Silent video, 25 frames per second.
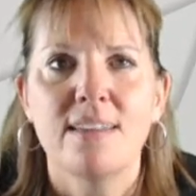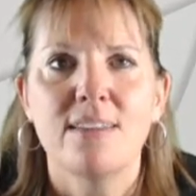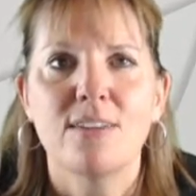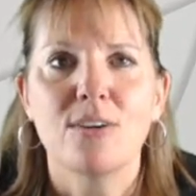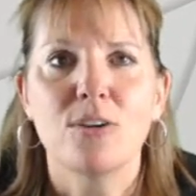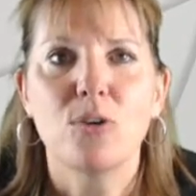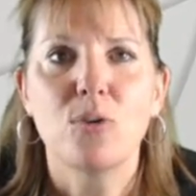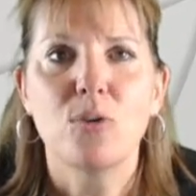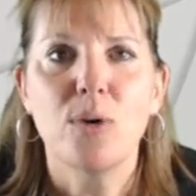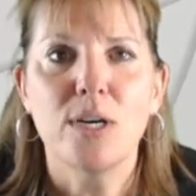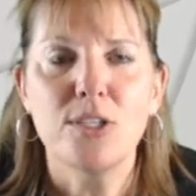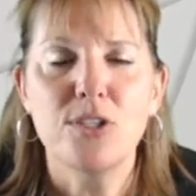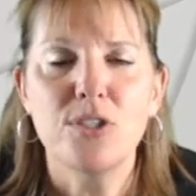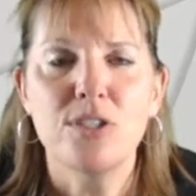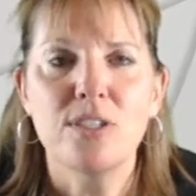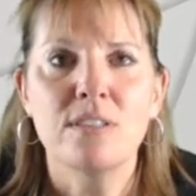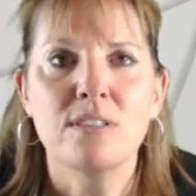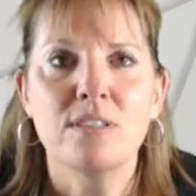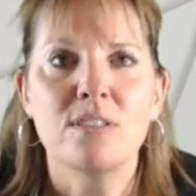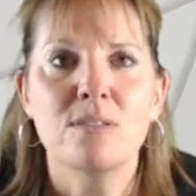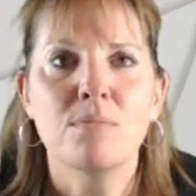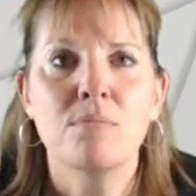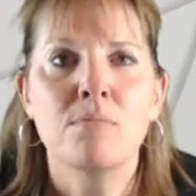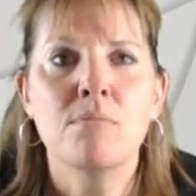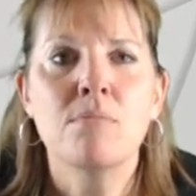The
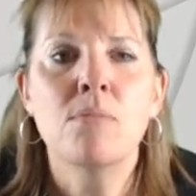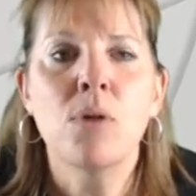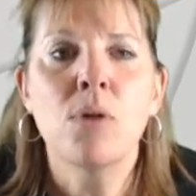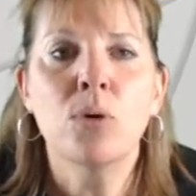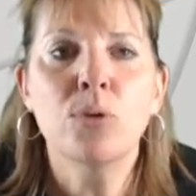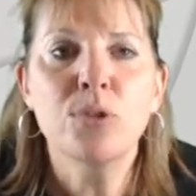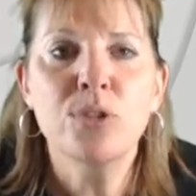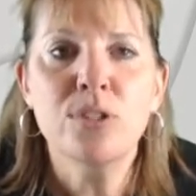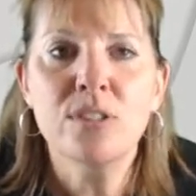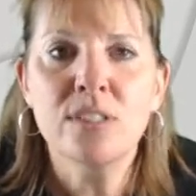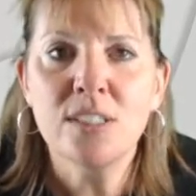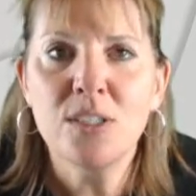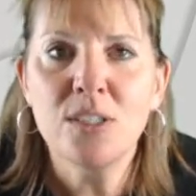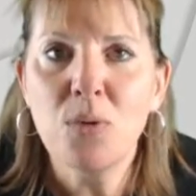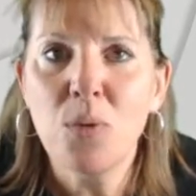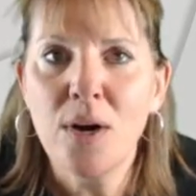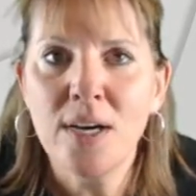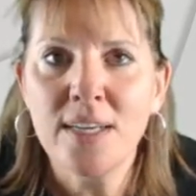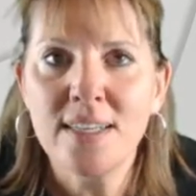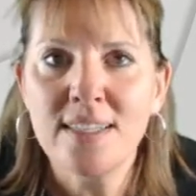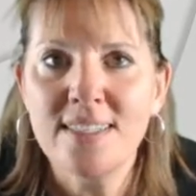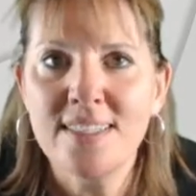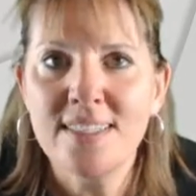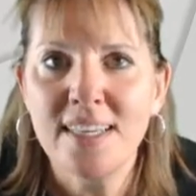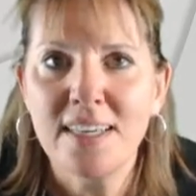questions, mostly
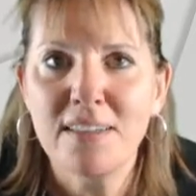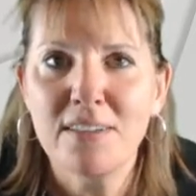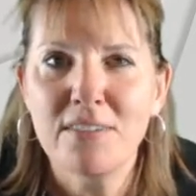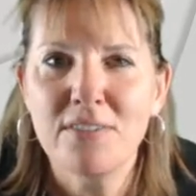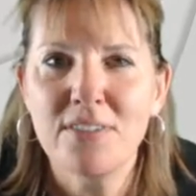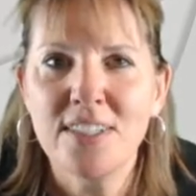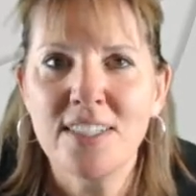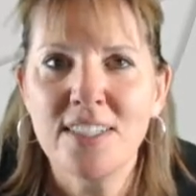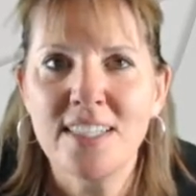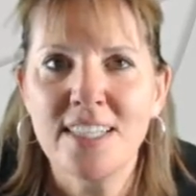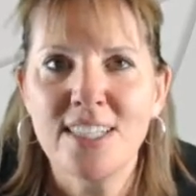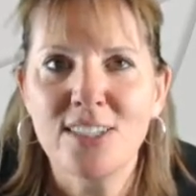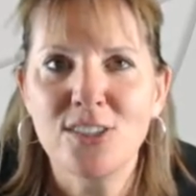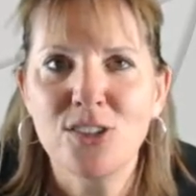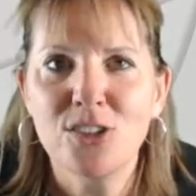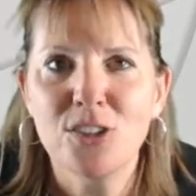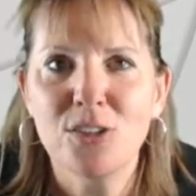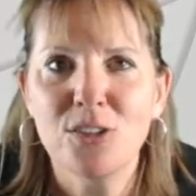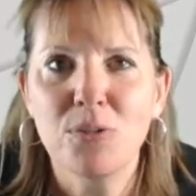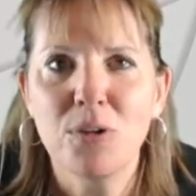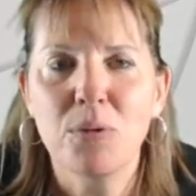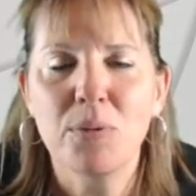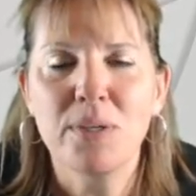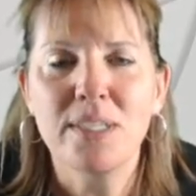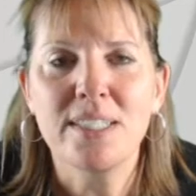quantitative in
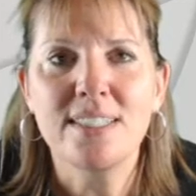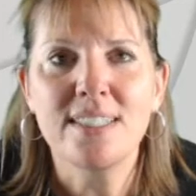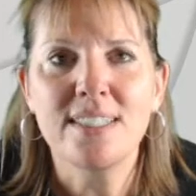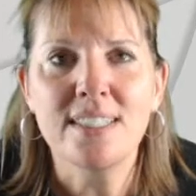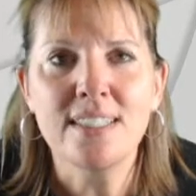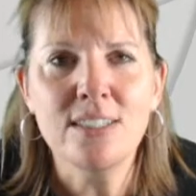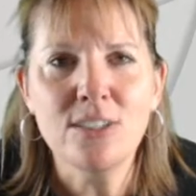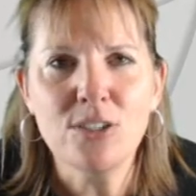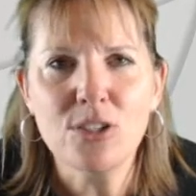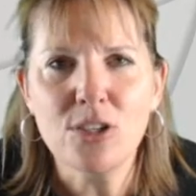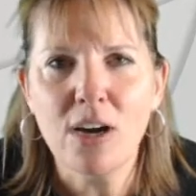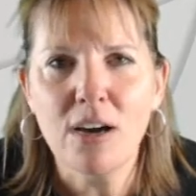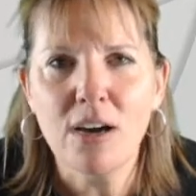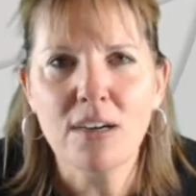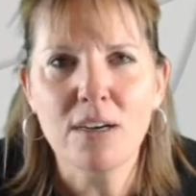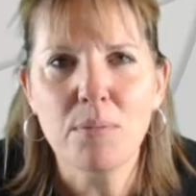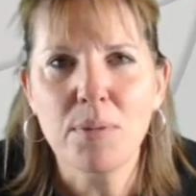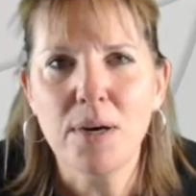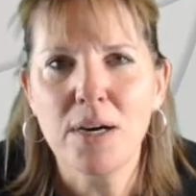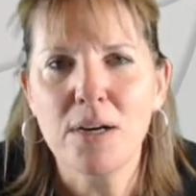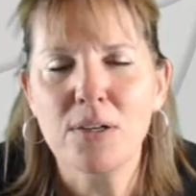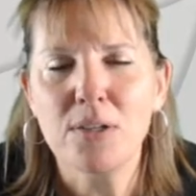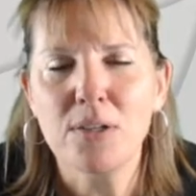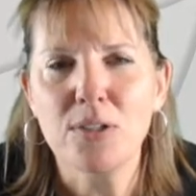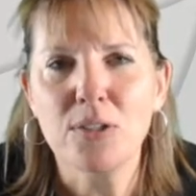nature. What we didn't talk
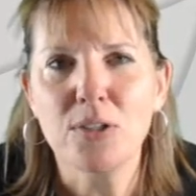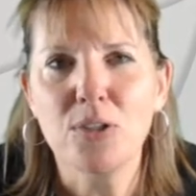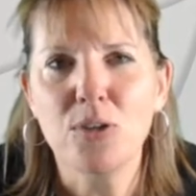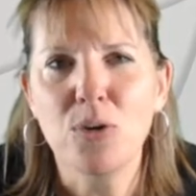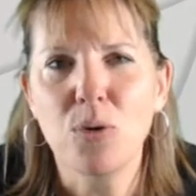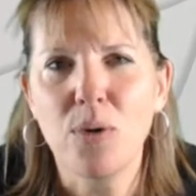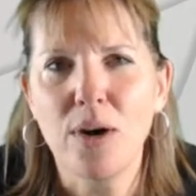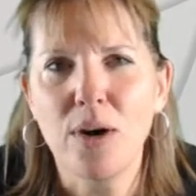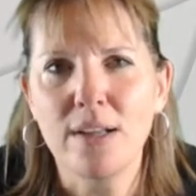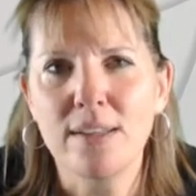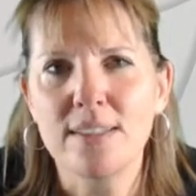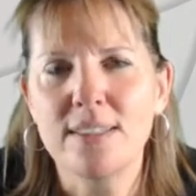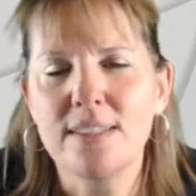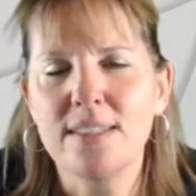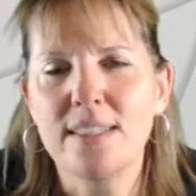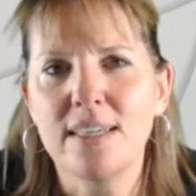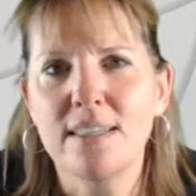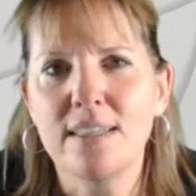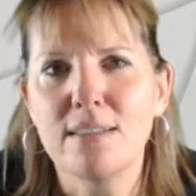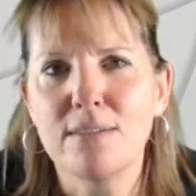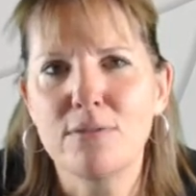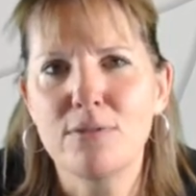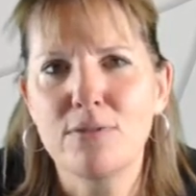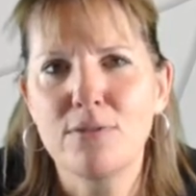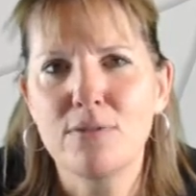about are
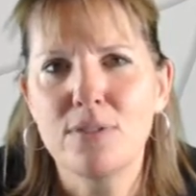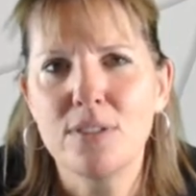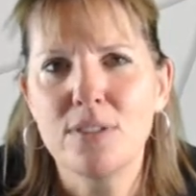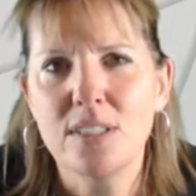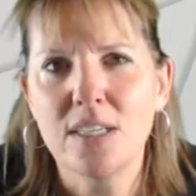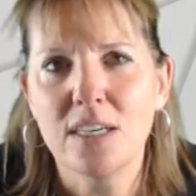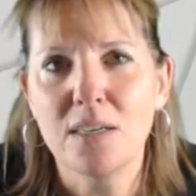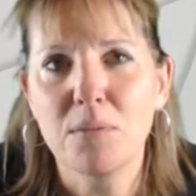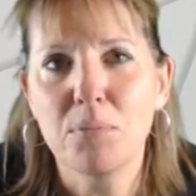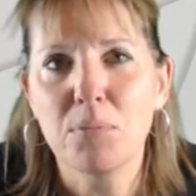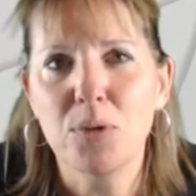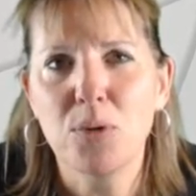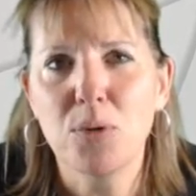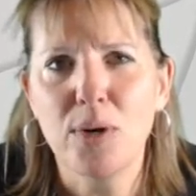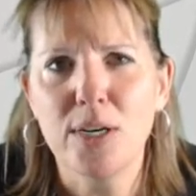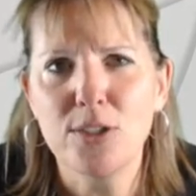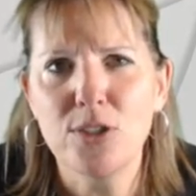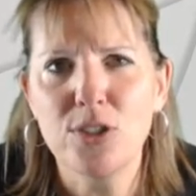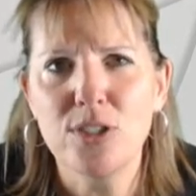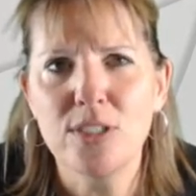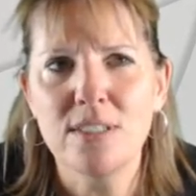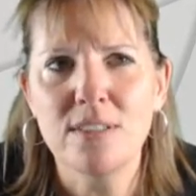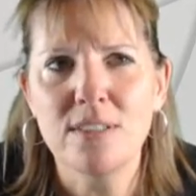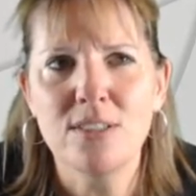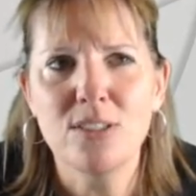qualitative type
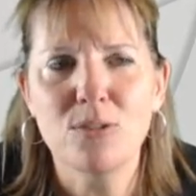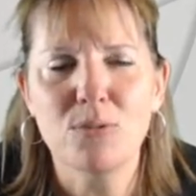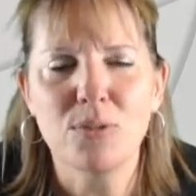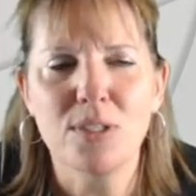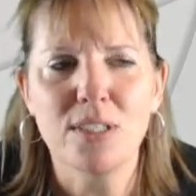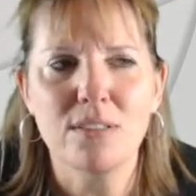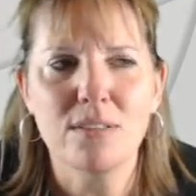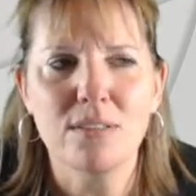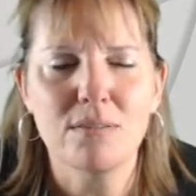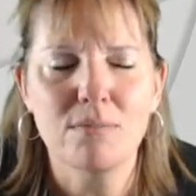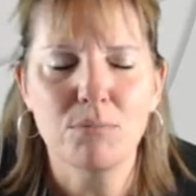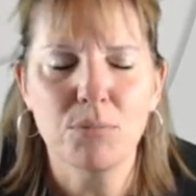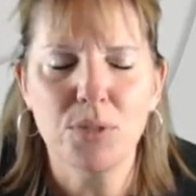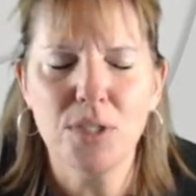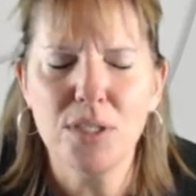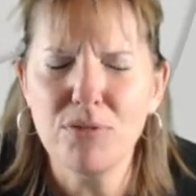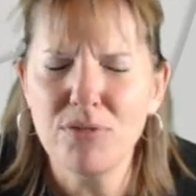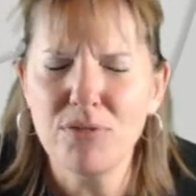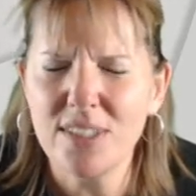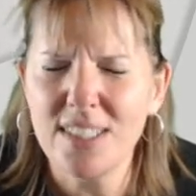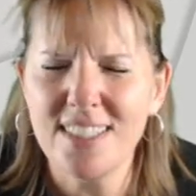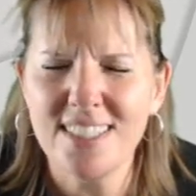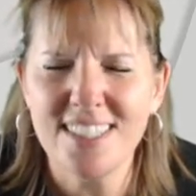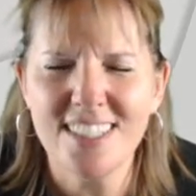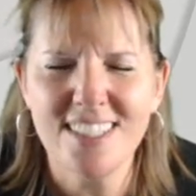questions. We
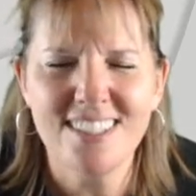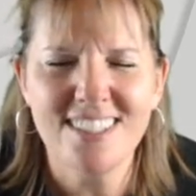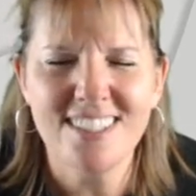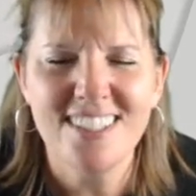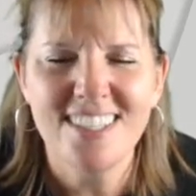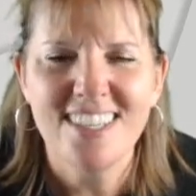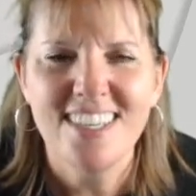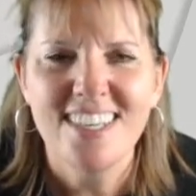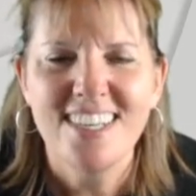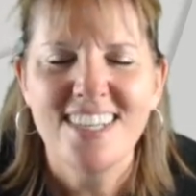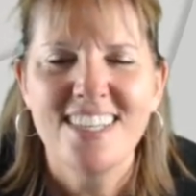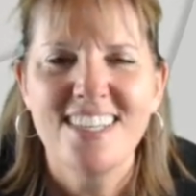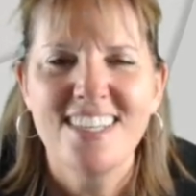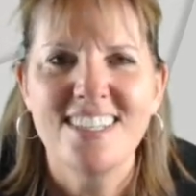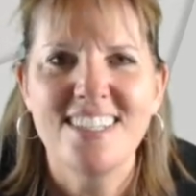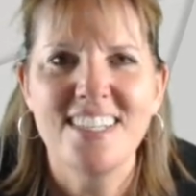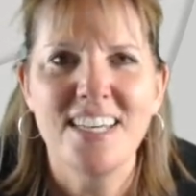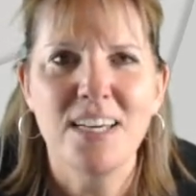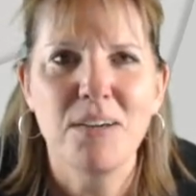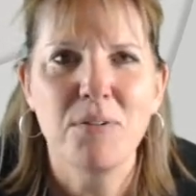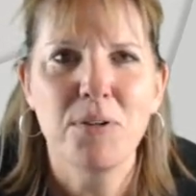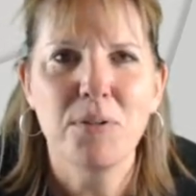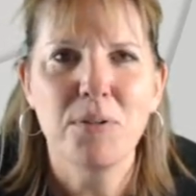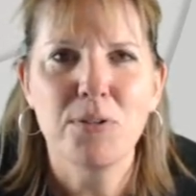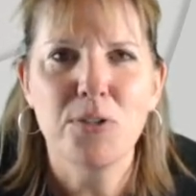briefly did the
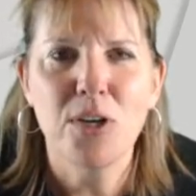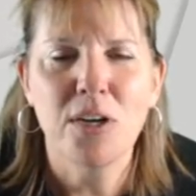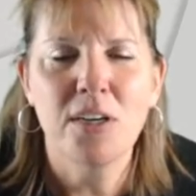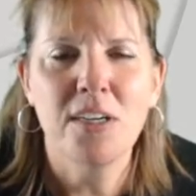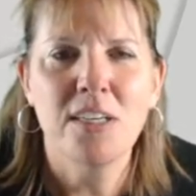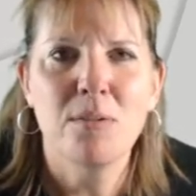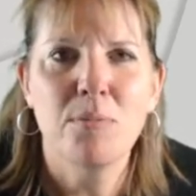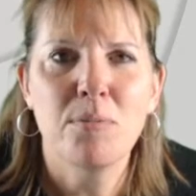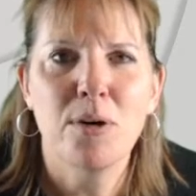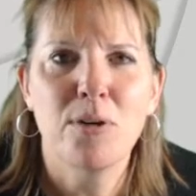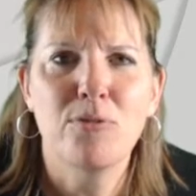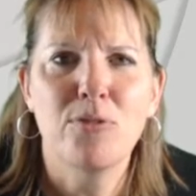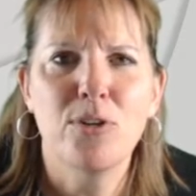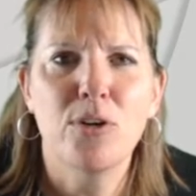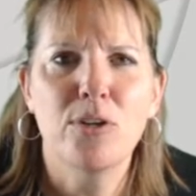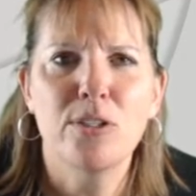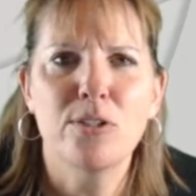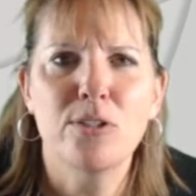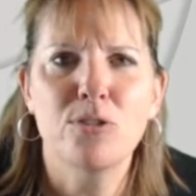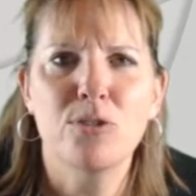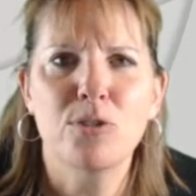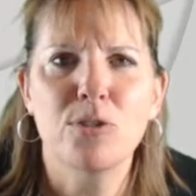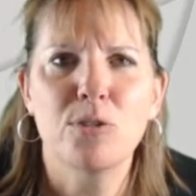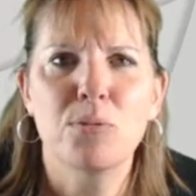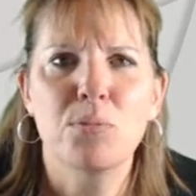day we were talking about
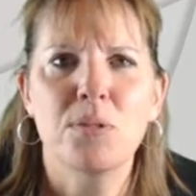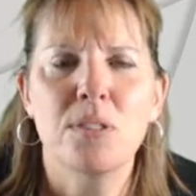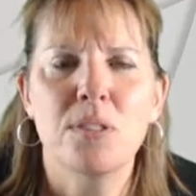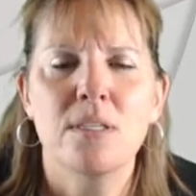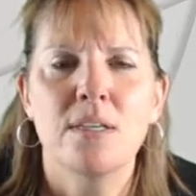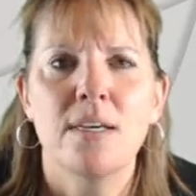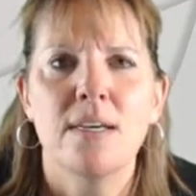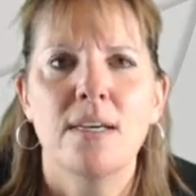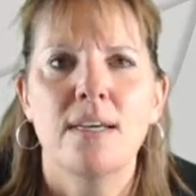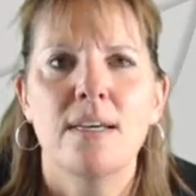focus groups